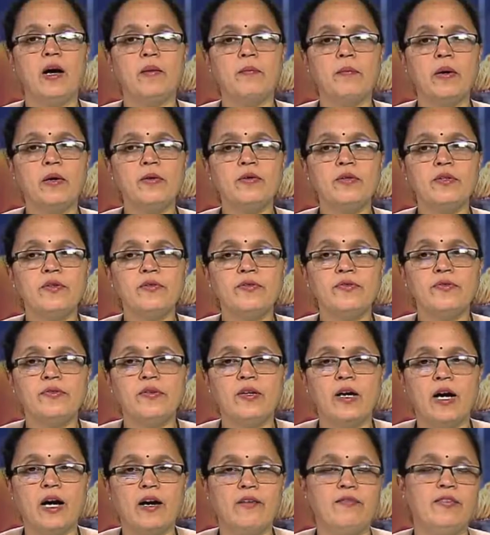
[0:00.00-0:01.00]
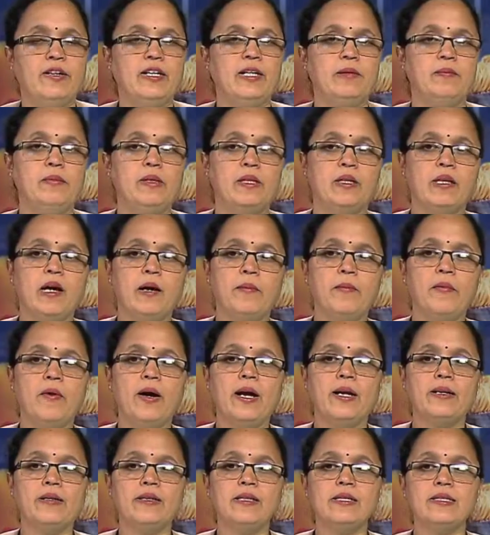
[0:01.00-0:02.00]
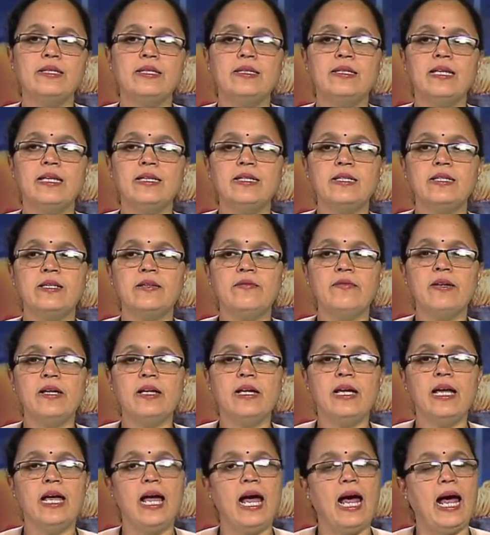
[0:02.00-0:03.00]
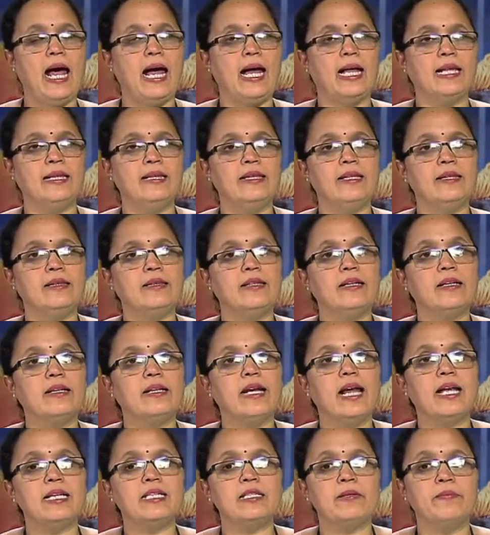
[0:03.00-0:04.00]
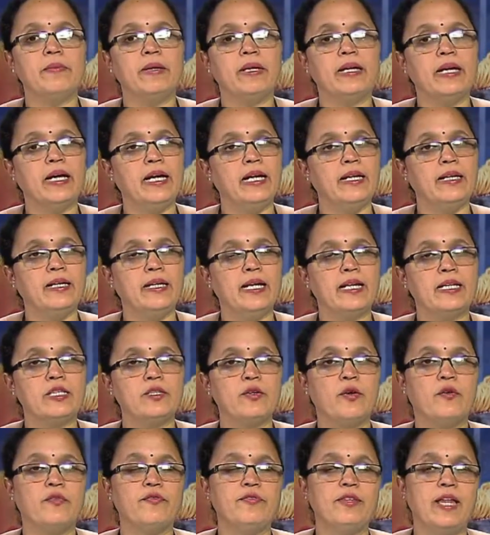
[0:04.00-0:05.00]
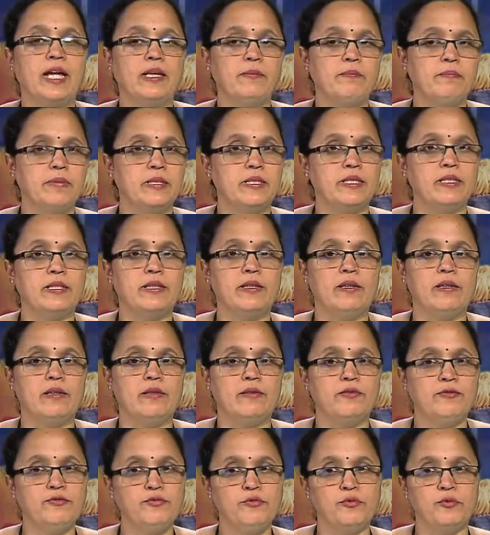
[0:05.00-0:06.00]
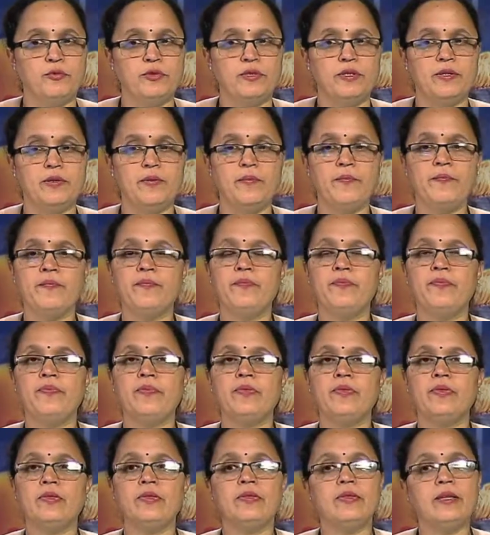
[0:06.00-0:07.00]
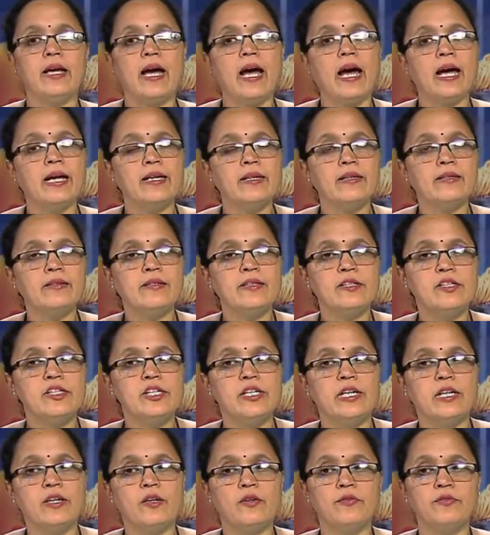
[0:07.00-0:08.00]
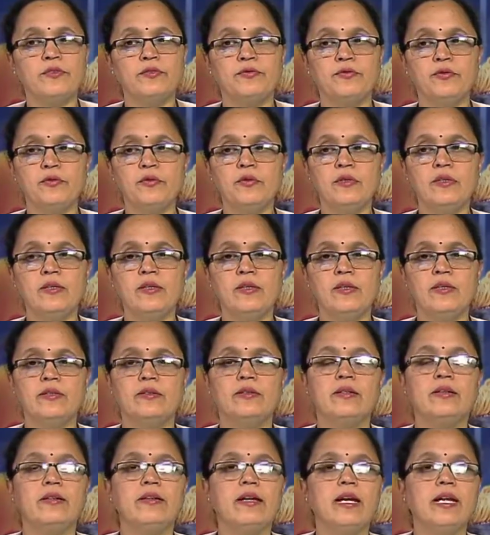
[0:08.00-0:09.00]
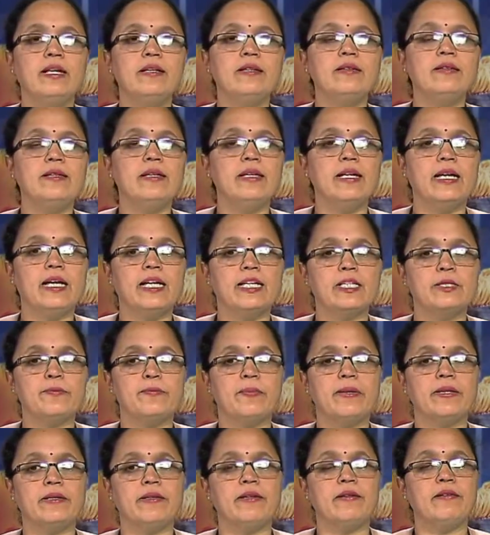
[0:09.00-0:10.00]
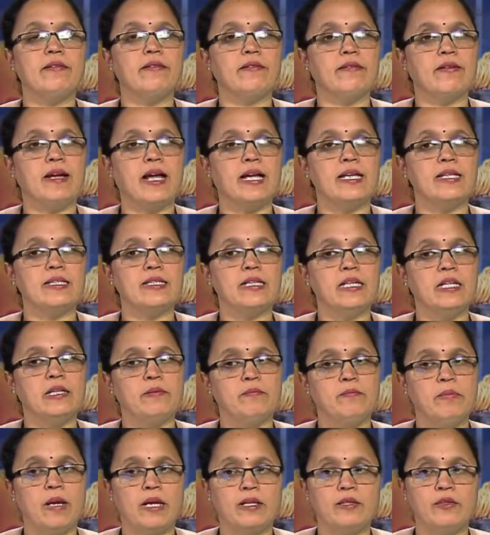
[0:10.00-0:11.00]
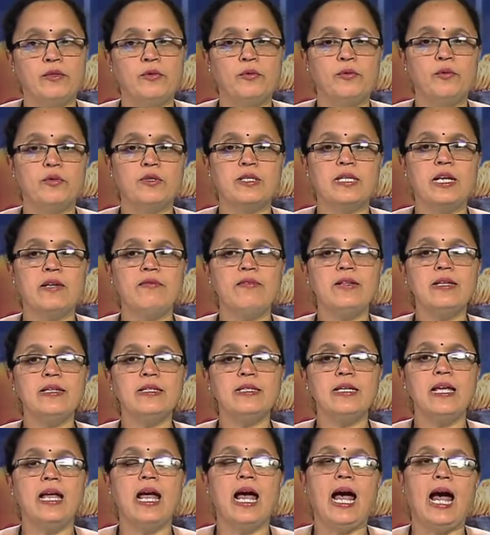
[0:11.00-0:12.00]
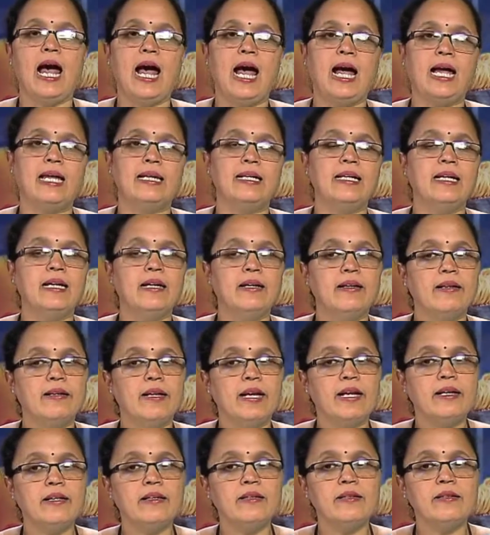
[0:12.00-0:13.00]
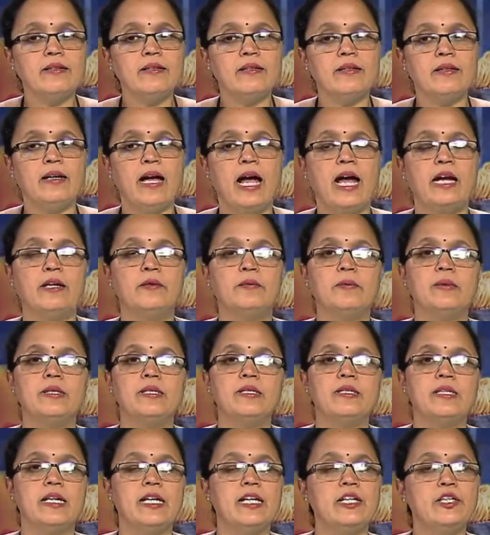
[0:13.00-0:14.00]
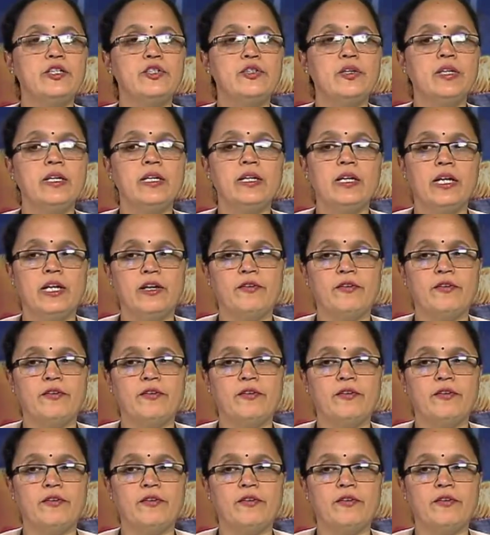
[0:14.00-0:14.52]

amount of available carbohydrates in that serving and the glycemic index of that particular food. The higher the GL of a food, the greater the expected rise in blood glucose levels and greater the adverse insulin